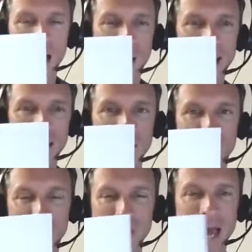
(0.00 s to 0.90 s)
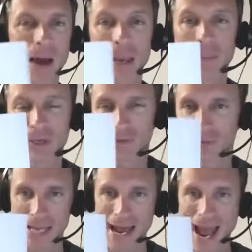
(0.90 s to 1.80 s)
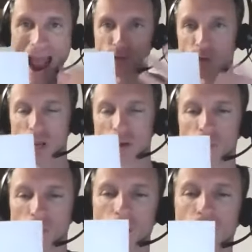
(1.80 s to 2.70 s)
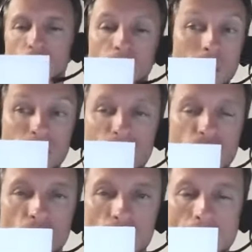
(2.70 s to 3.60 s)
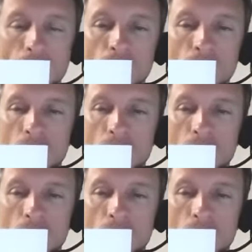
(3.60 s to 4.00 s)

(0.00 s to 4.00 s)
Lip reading: and fill it out? Maybe you can fill it out after we're done with our webinar, or maybe you can start now.